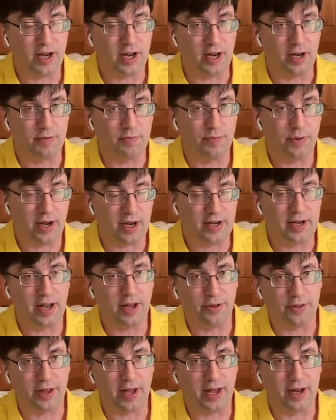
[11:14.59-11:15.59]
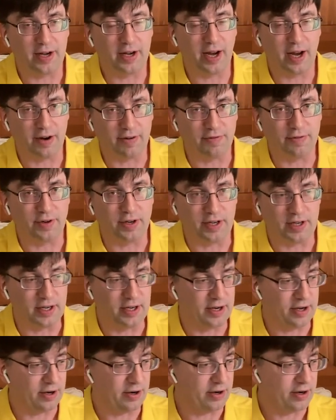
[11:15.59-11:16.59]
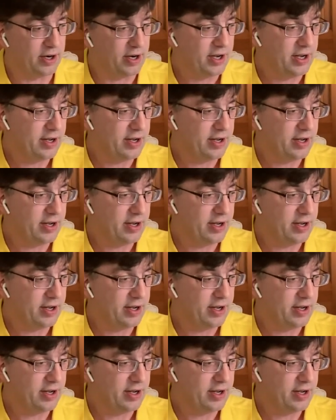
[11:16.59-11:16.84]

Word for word: and pay down that every year